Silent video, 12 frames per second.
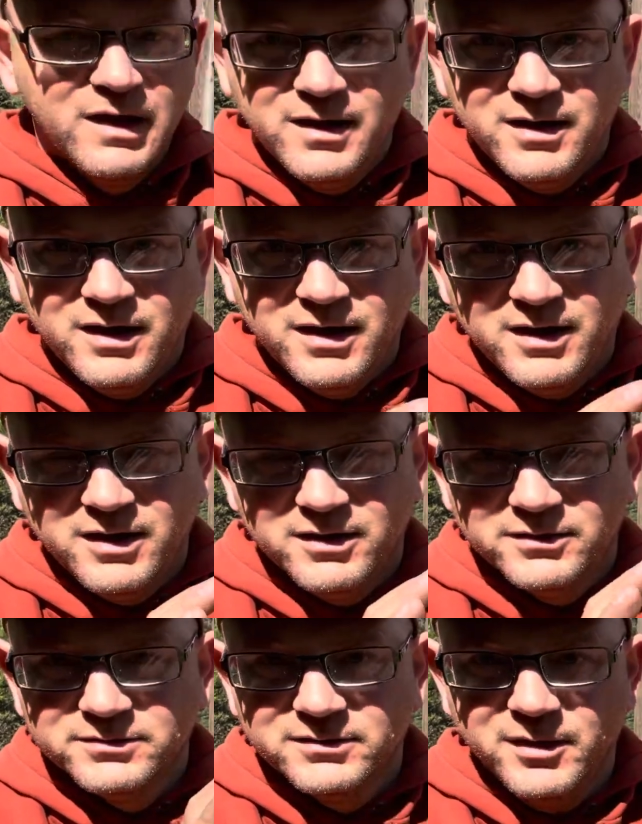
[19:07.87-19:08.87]

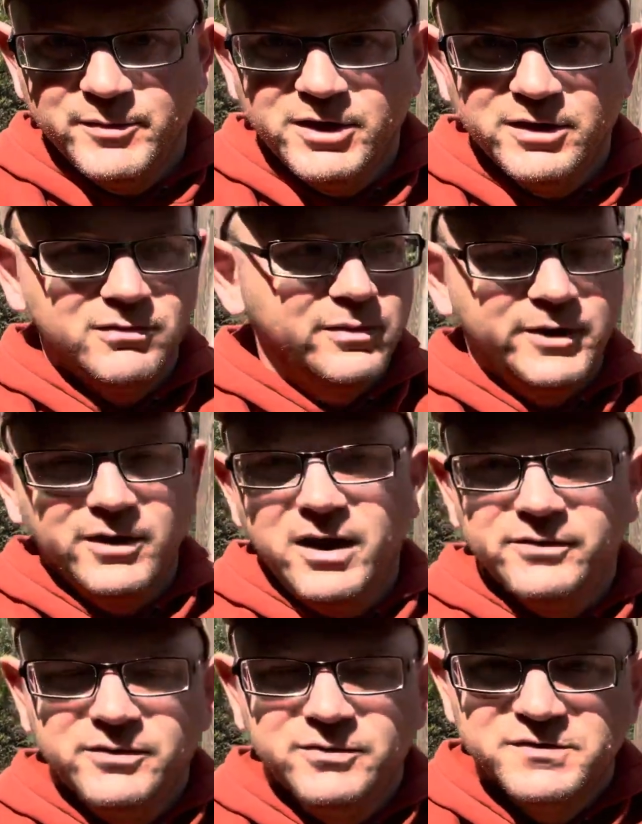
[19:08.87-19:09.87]
let me know. Let me know how
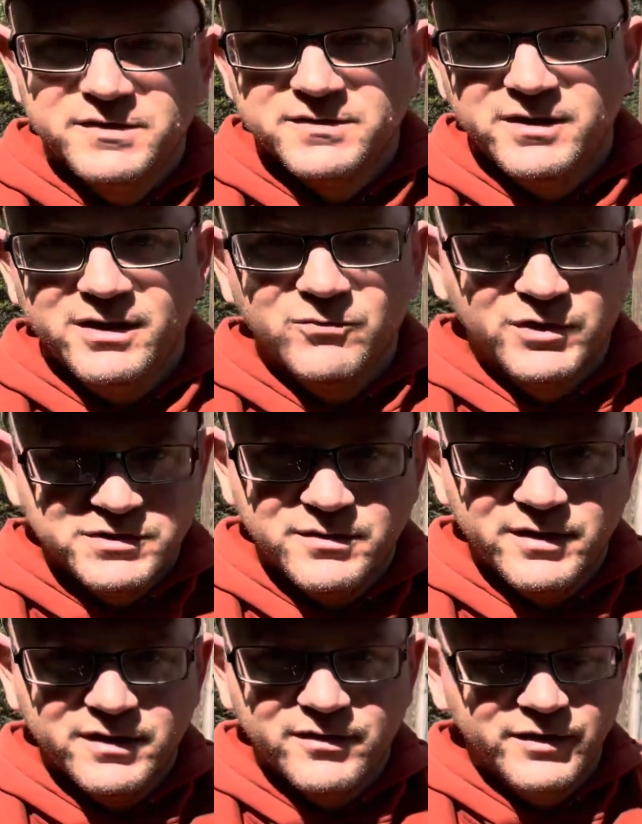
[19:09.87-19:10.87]
you use this thing, what you
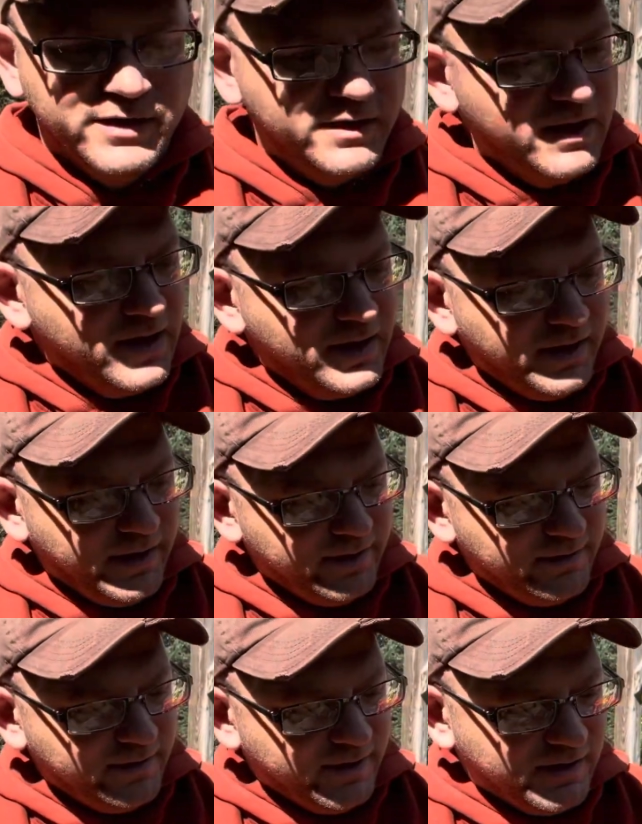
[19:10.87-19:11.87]
think of it,
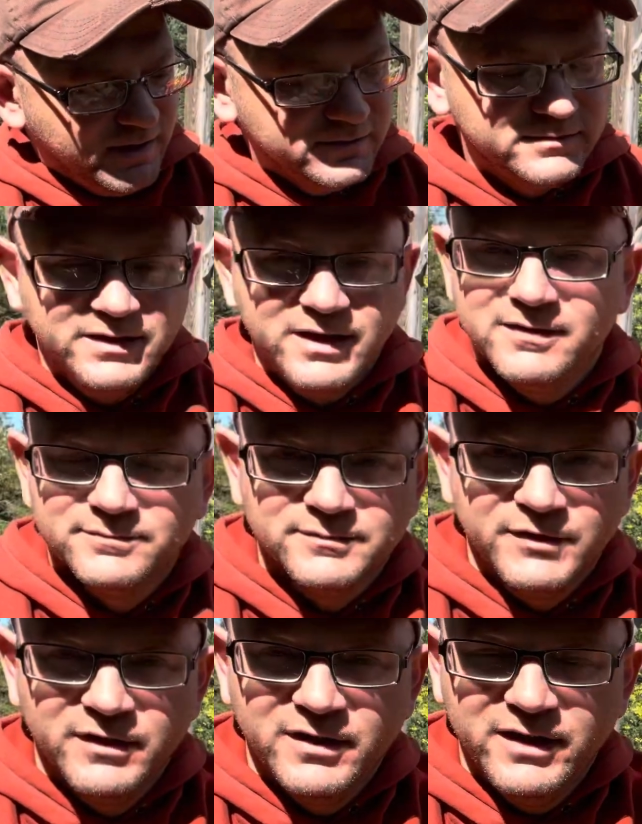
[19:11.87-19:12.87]
and yeah,
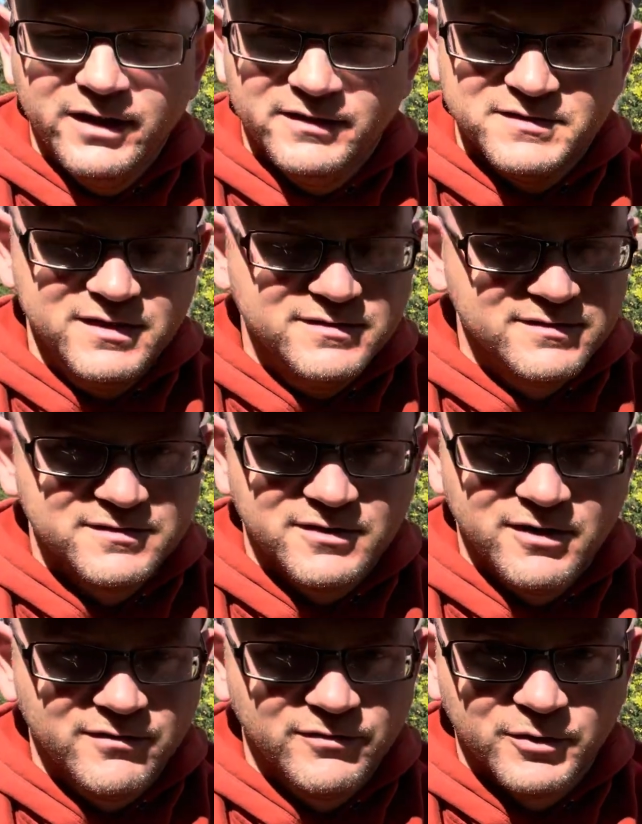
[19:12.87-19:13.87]
good hunting. The season
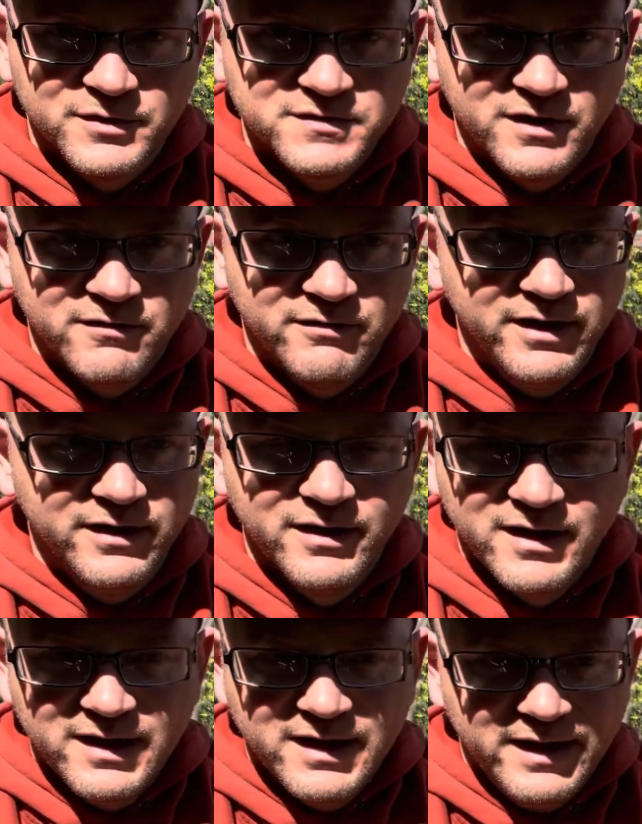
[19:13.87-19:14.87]
started for us already,
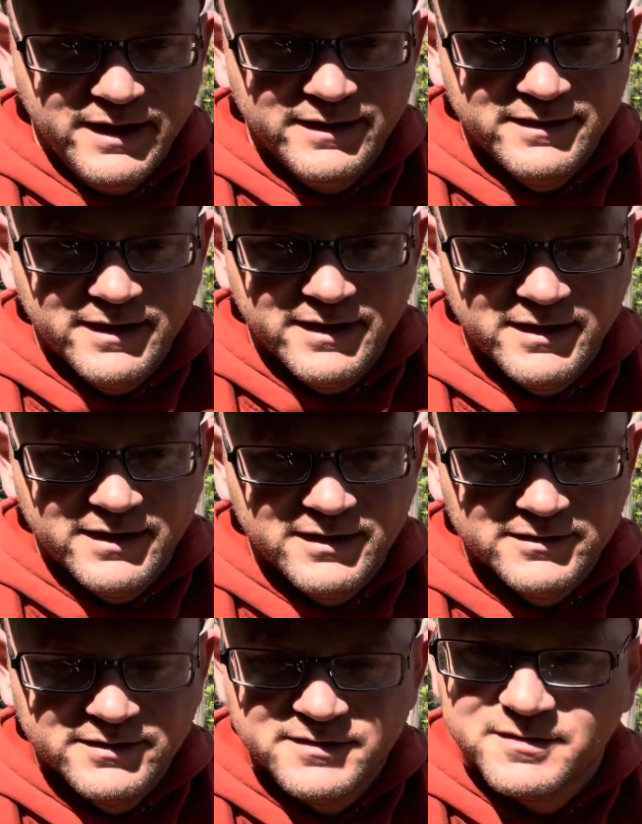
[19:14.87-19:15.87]
and
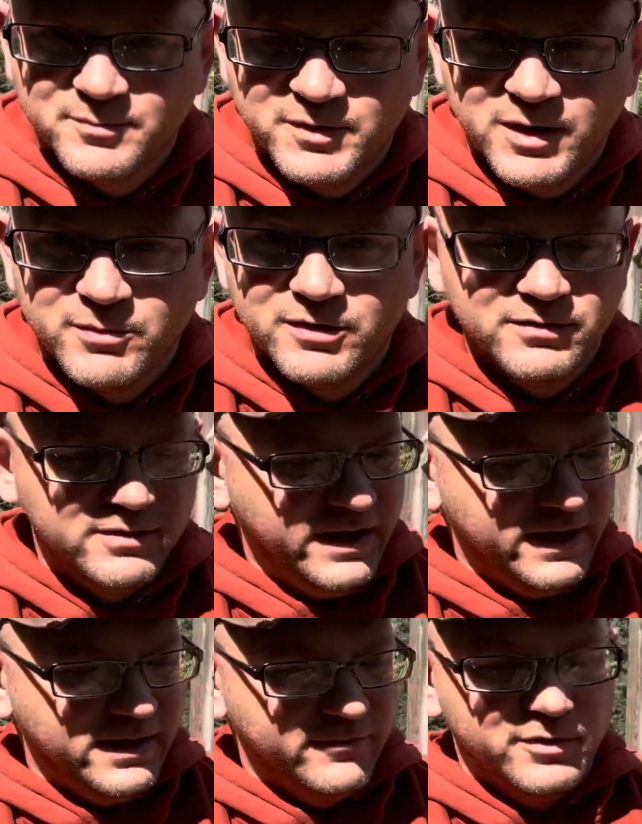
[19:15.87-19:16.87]
it's September,
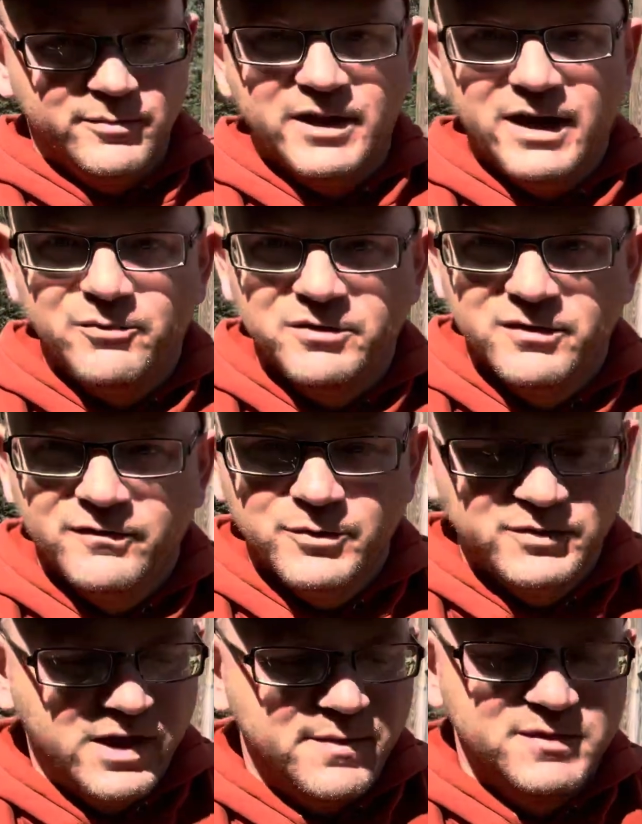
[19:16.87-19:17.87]
and I've already been out with it a few
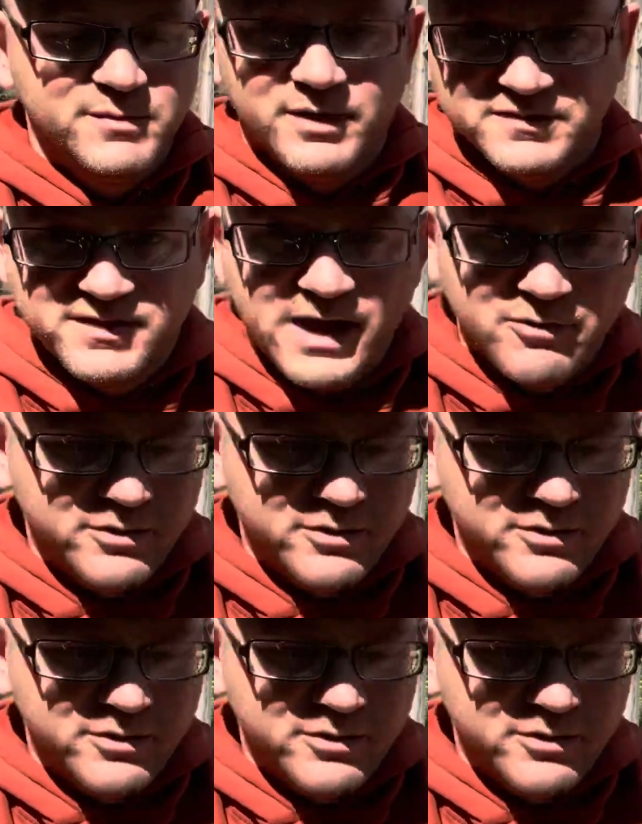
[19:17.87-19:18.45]
times. I've been out scouting